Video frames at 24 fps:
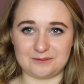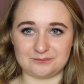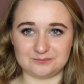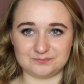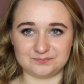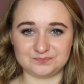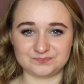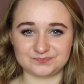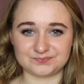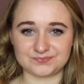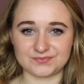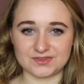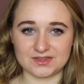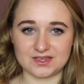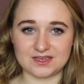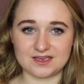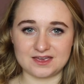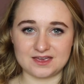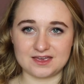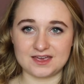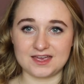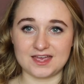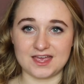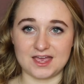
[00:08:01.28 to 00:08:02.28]
um,
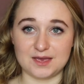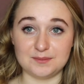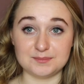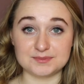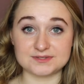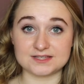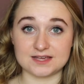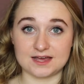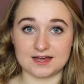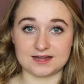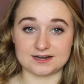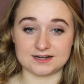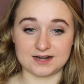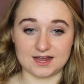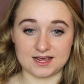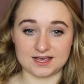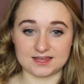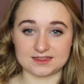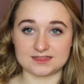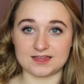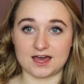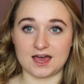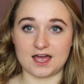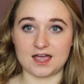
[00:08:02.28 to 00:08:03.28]
hips and
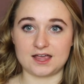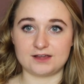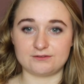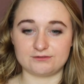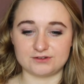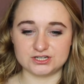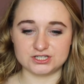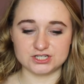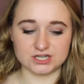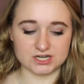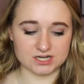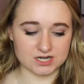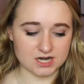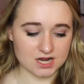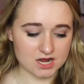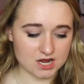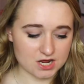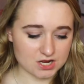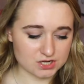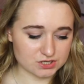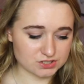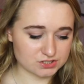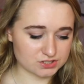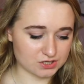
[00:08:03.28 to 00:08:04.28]
like thigh region
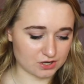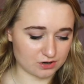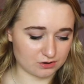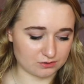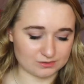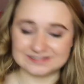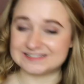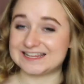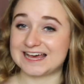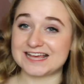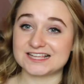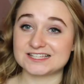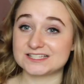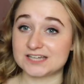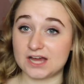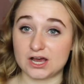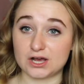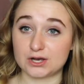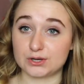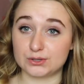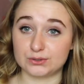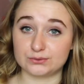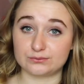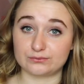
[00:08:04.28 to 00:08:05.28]
so that's
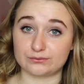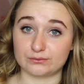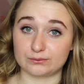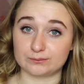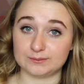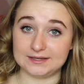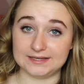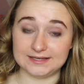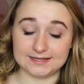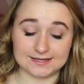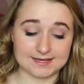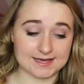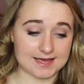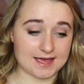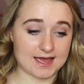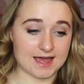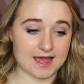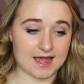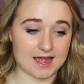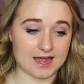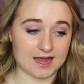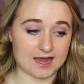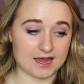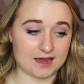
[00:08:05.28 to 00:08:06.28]
not good for me
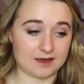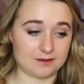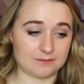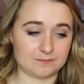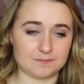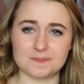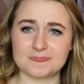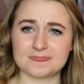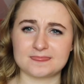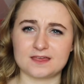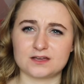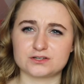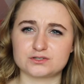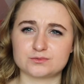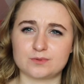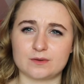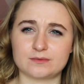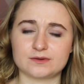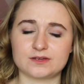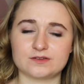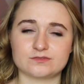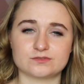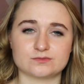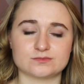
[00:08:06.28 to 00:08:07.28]
um I should
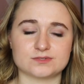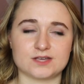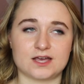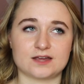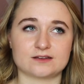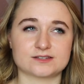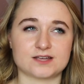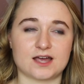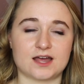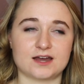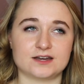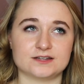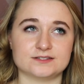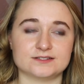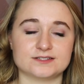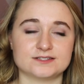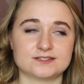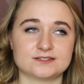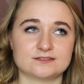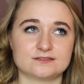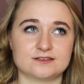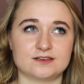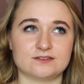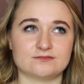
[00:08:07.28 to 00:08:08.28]
probably give some size
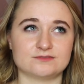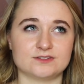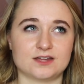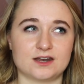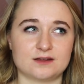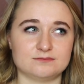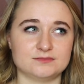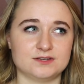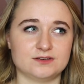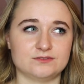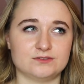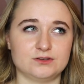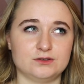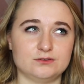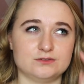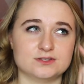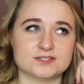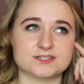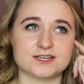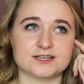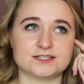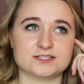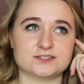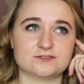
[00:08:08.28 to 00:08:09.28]
guidance given that I'm giving you the
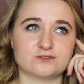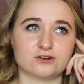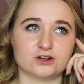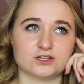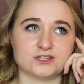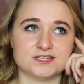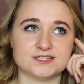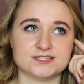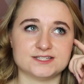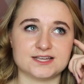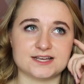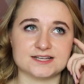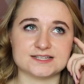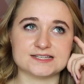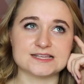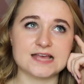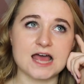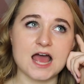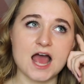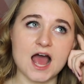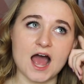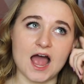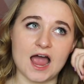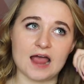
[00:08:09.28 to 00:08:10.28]
sizes for all these things
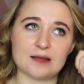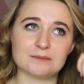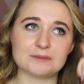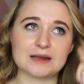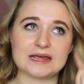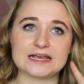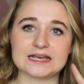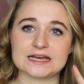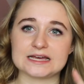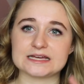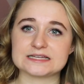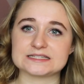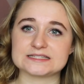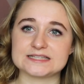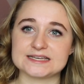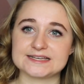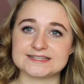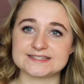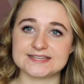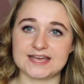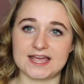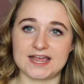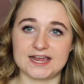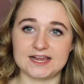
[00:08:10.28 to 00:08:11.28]
I'm like a
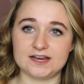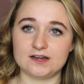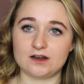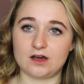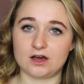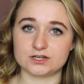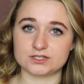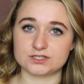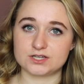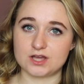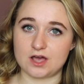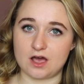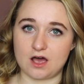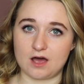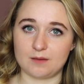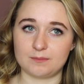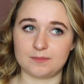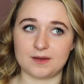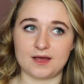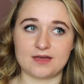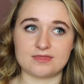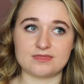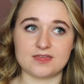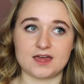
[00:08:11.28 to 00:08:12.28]
6'8 on
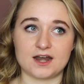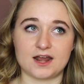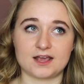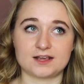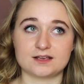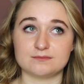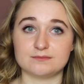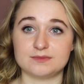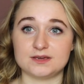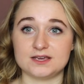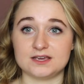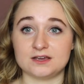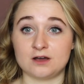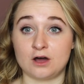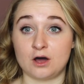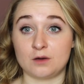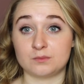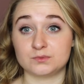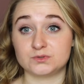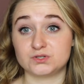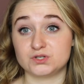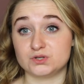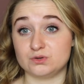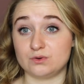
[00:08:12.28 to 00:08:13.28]
top and then I can be
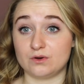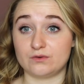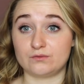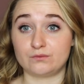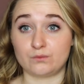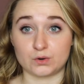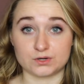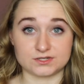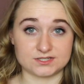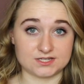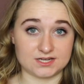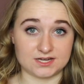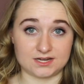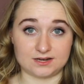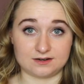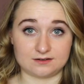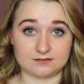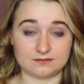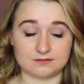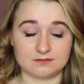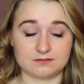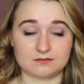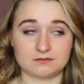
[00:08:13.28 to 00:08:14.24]
up to a 14